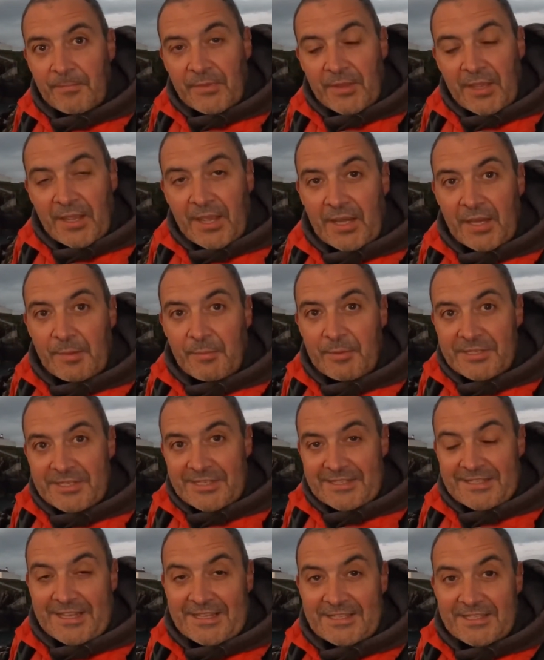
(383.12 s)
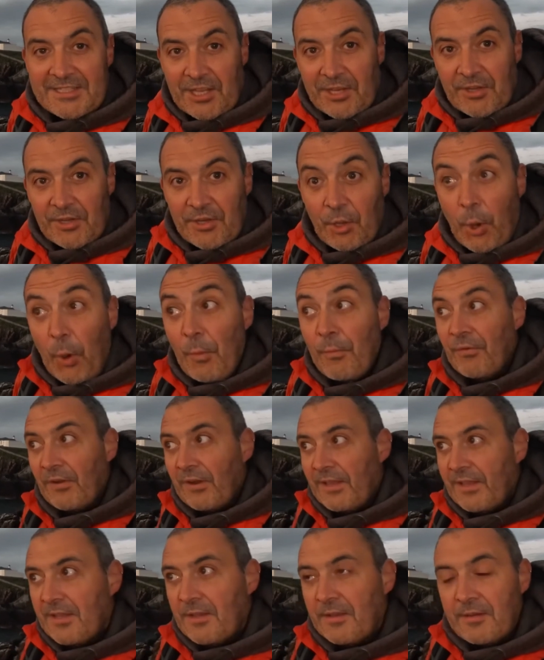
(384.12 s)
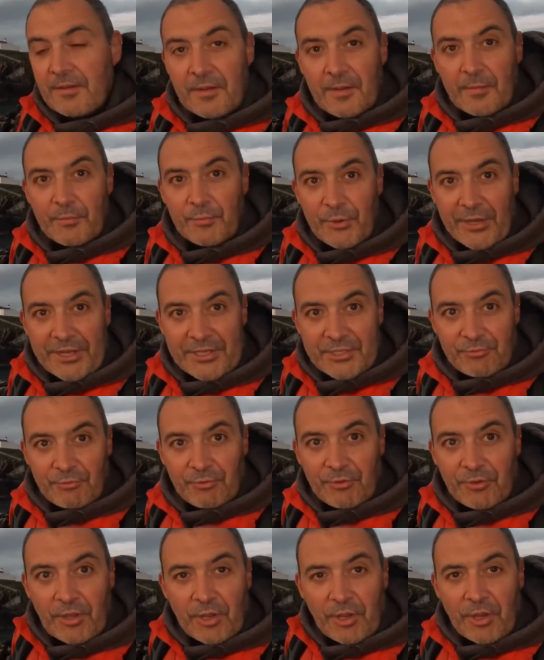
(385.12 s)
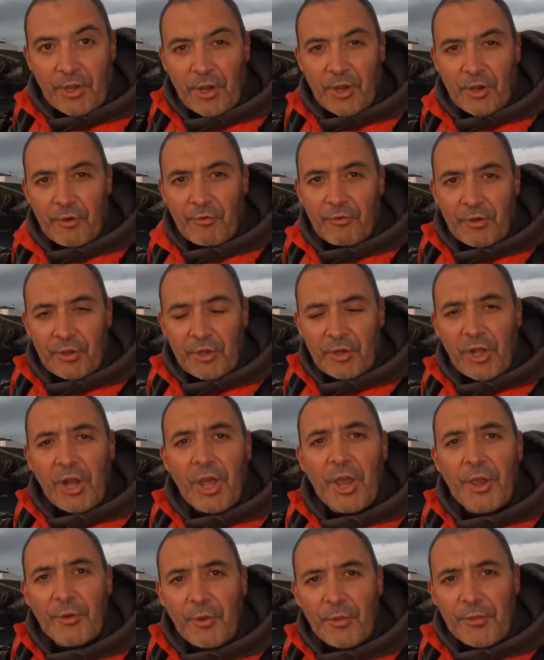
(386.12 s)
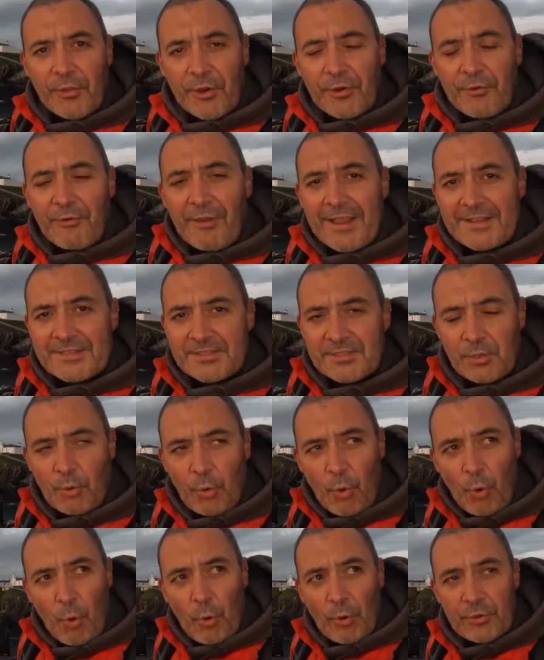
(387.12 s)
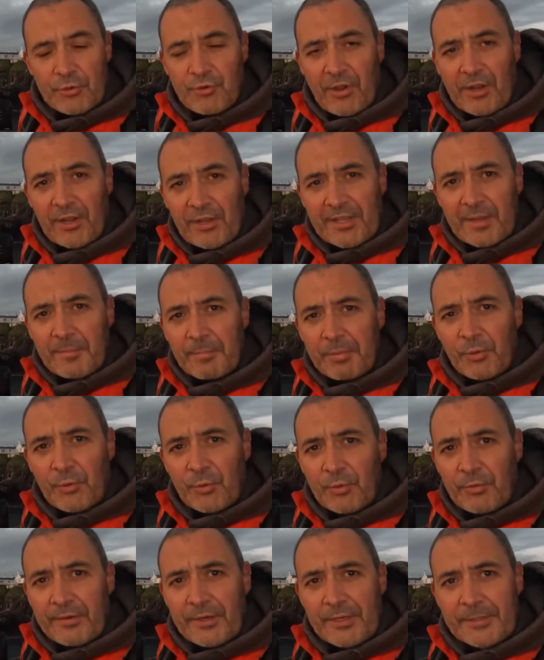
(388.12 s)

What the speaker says: an image as that sun hopefully breaks through the cloud on the horizon. Ooh, I'm trying not to get blown over.